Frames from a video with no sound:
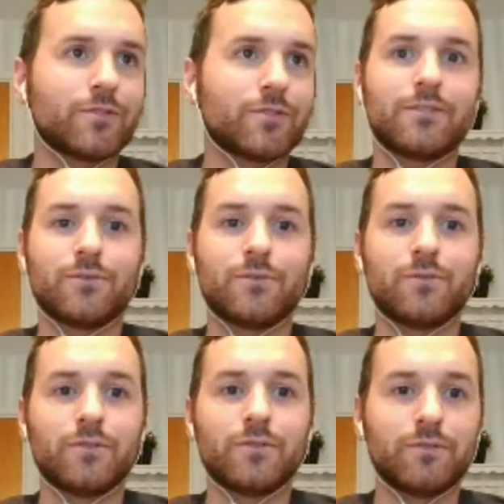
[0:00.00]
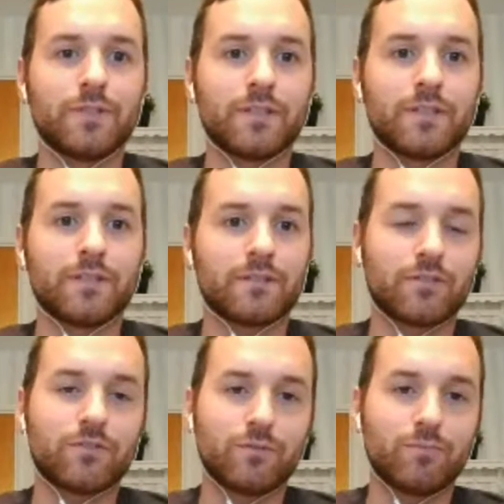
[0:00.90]
to do this on a
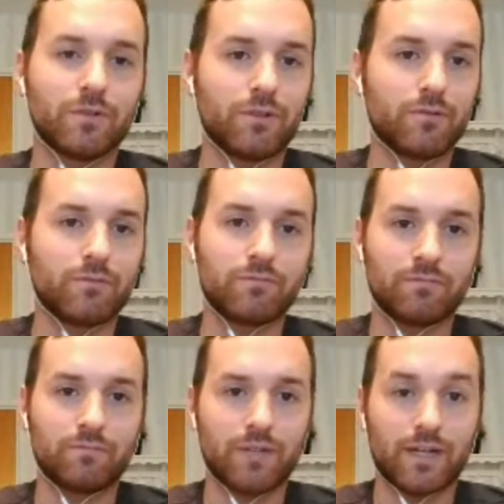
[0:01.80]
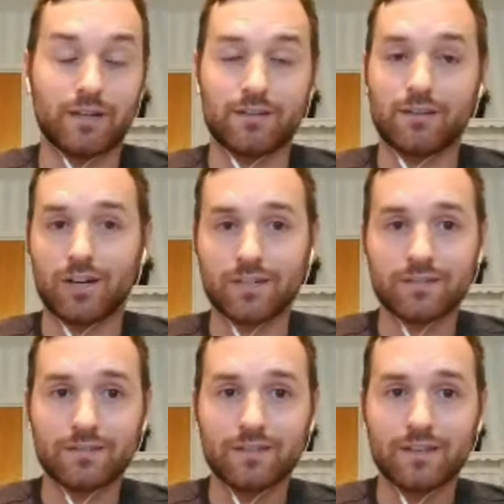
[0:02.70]
super low cost,
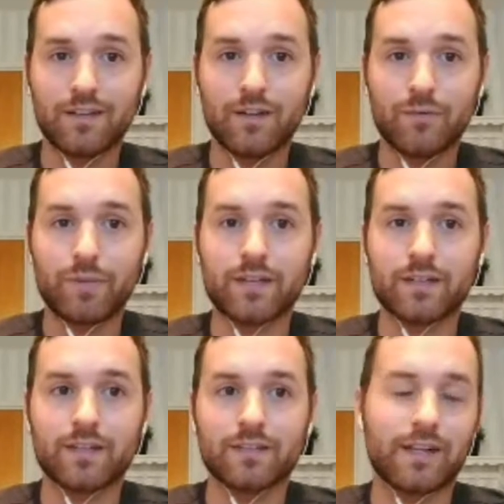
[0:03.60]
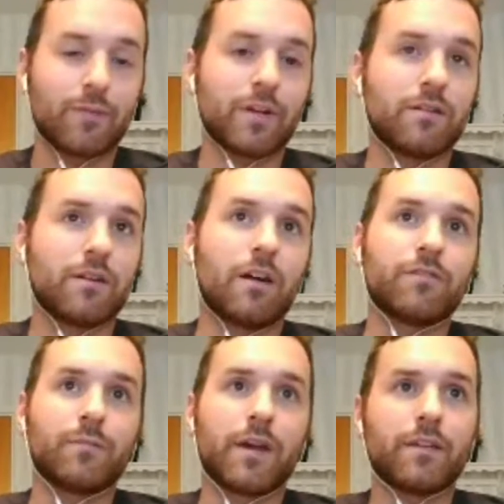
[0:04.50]
and I'm going to offer
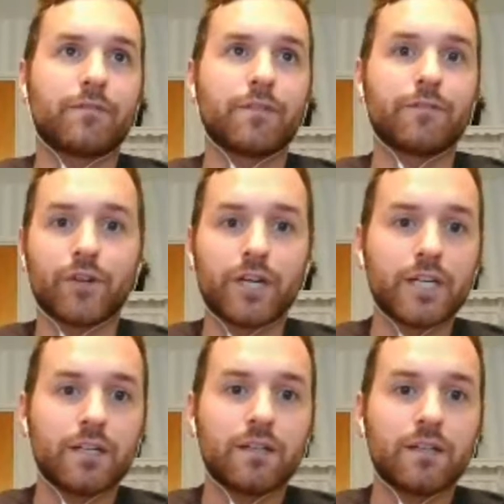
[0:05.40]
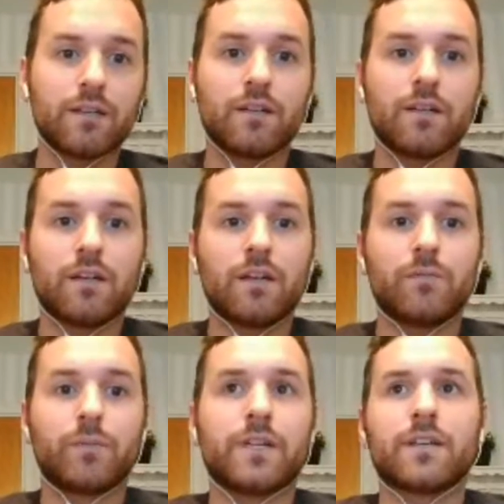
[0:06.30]
my thing for free,
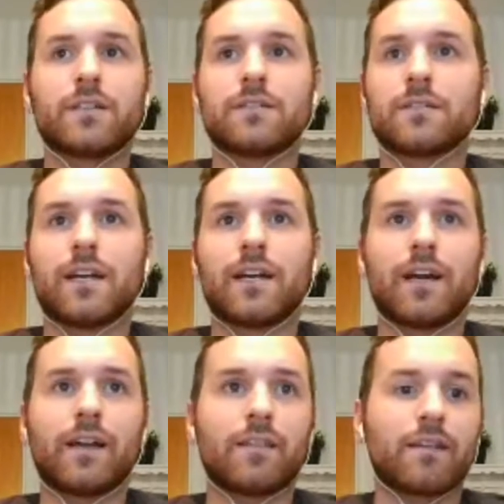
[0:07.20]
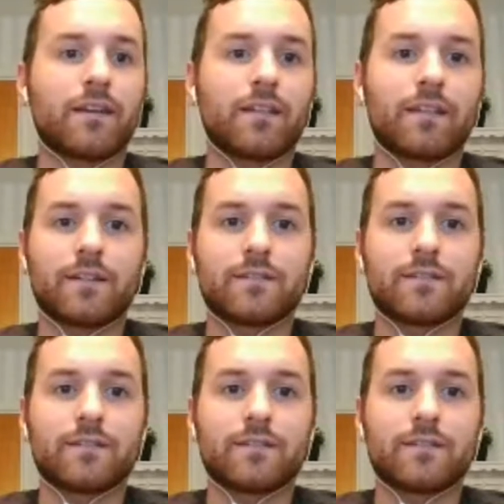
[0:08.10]
because I think that